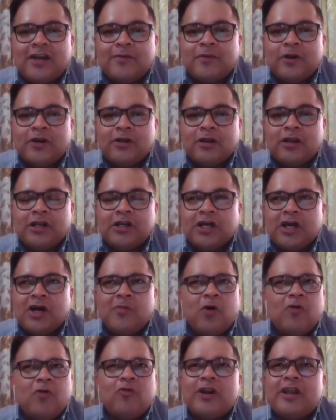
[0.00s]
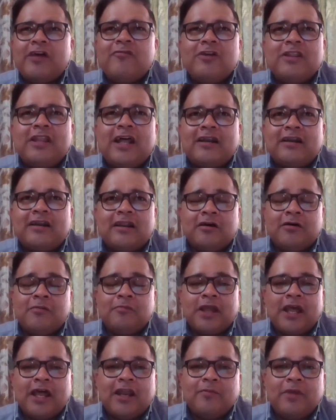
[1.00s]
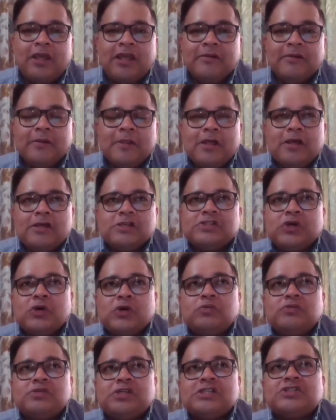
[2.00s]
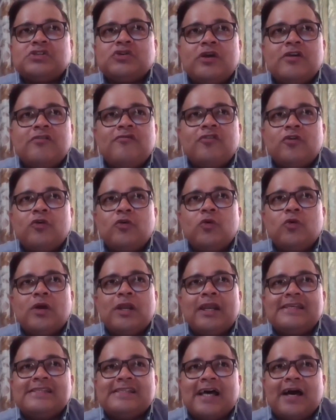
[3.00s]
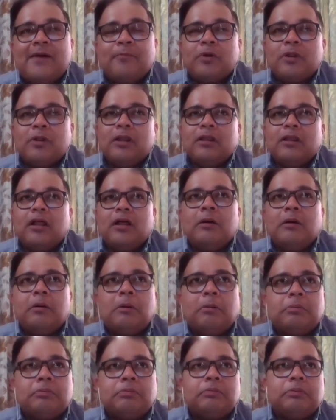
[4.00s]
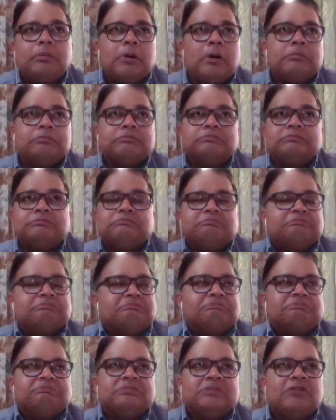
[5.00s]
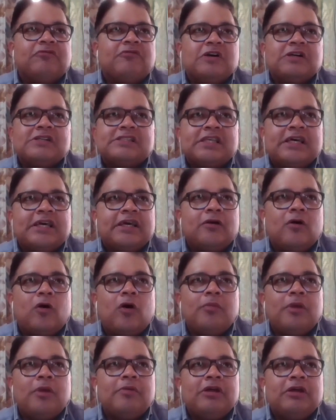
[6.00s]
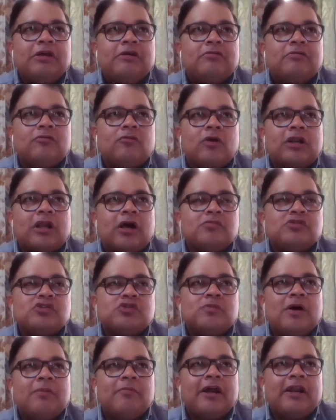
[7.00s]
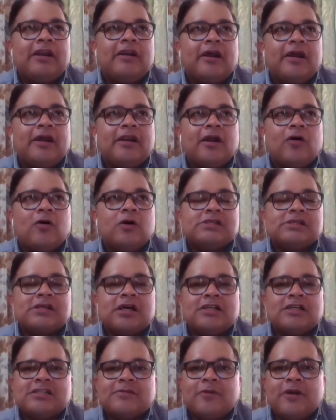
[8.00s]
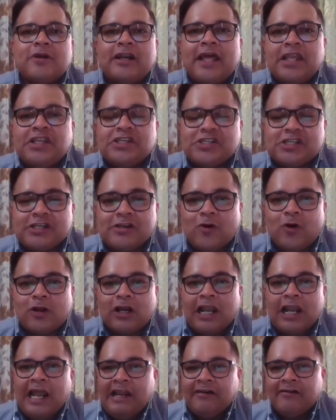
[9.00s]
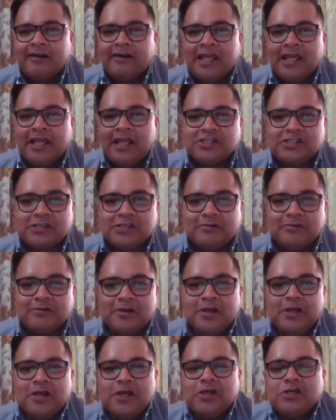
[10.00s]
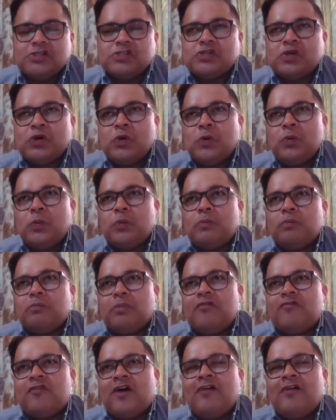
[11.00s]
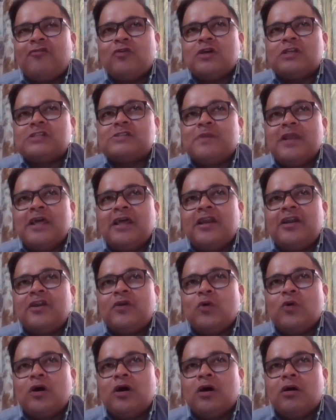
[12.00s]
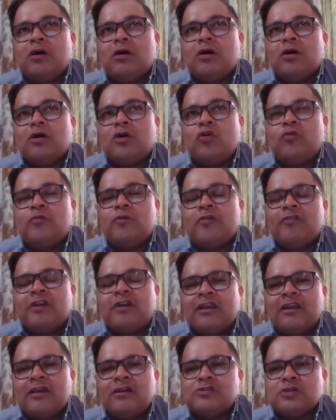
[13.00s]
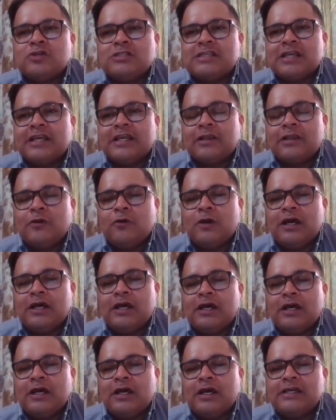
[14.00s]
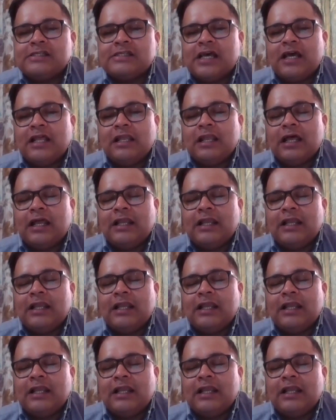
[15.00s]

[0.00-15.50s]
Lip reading: particular term, or whatever that term can be. So just to give you an example, well, the first thing, or maybe what comes to my mind right now, is customer retention or client retention. So if I have to explain it to a group of intellectuals like you guys, I'll